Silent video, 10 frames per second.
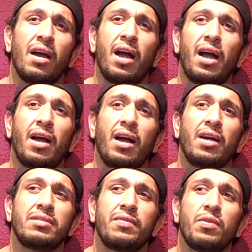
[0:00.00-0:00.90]

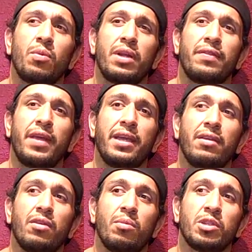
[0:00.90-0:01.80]
I definitely want to
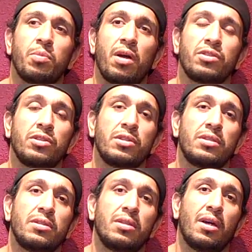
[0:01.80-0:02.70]
thank, you know, my
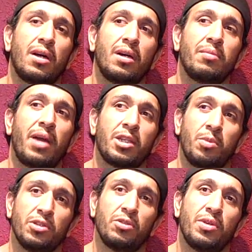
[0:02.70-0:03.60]
sponsors, Max
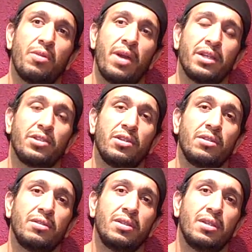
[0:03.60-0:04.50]
Muscle Rio Rancho.